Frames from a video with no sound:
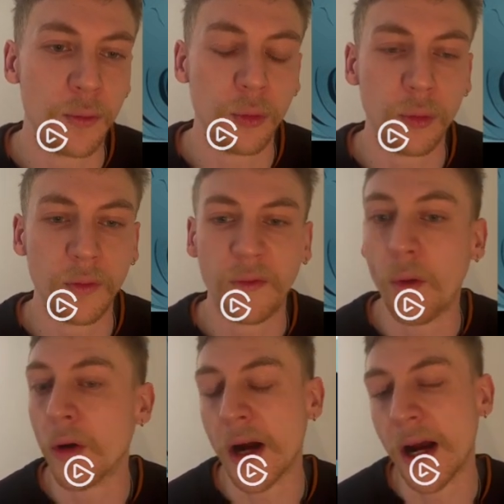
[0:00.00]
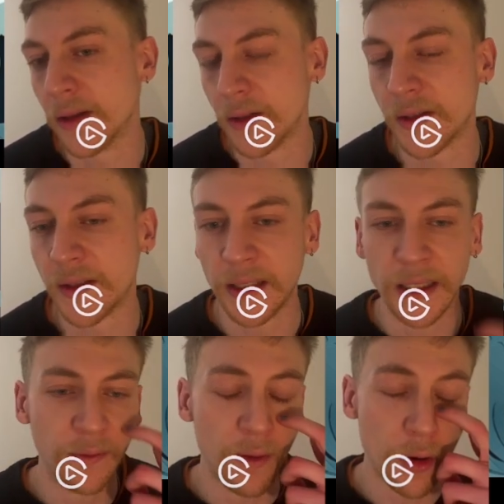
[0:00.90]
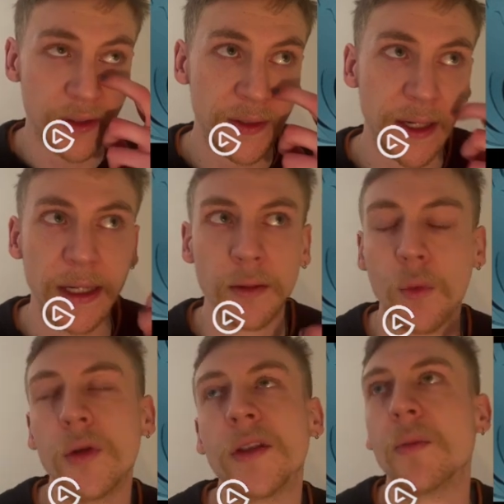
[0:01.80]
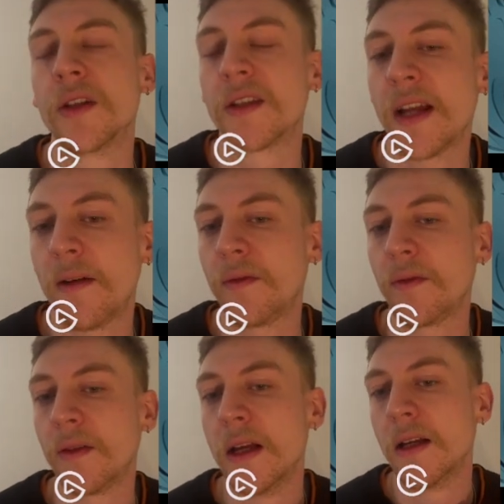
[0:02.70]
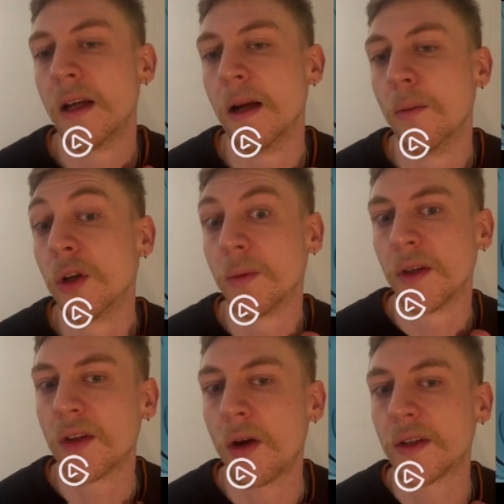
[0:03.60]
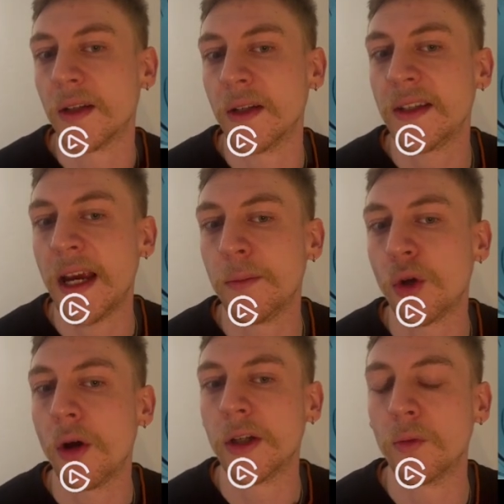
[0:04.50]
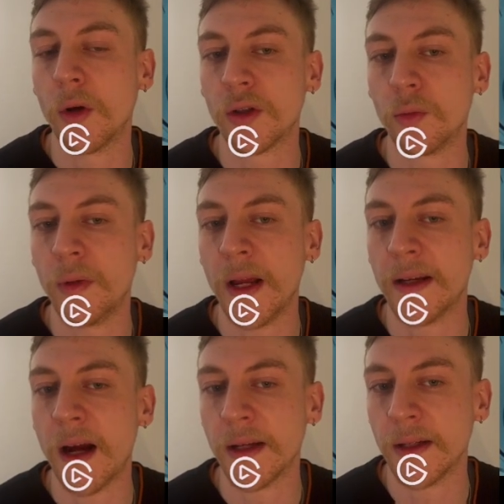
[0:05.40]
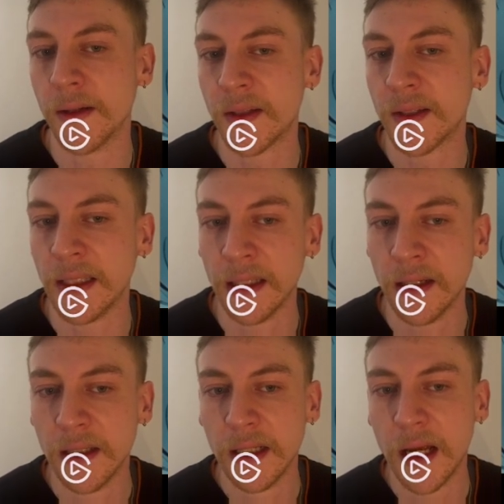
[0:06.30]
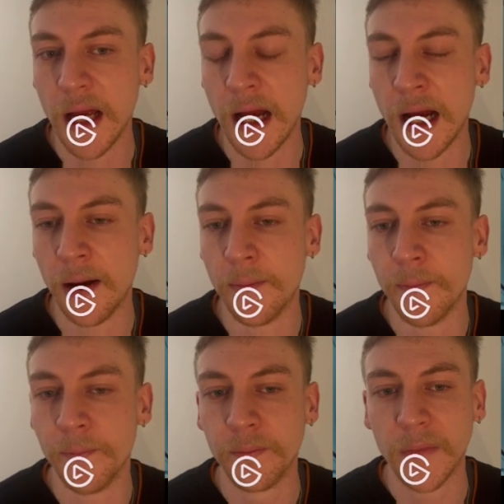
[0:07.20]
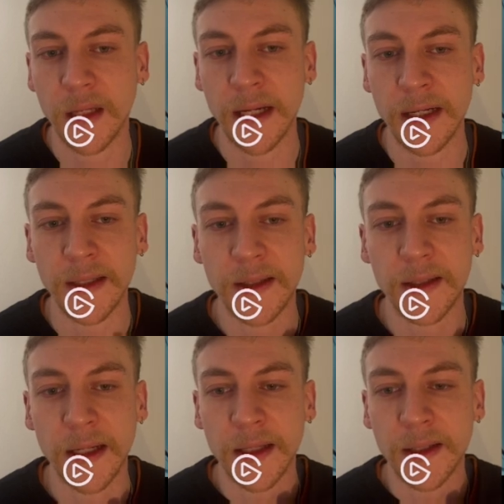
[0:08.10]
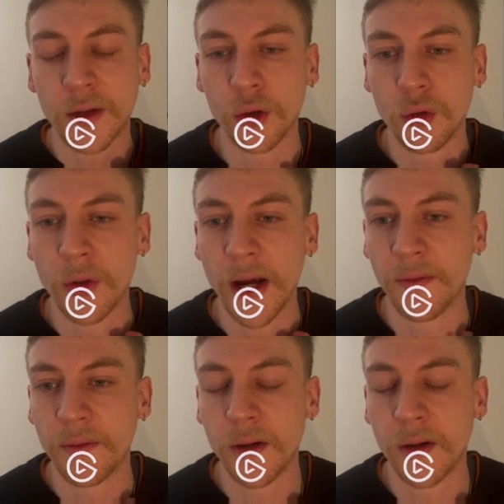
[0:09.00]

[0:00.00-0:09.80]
for Under the Sea, for singing multiple songs in the same turn you want to play the Under the Sea. It is good to have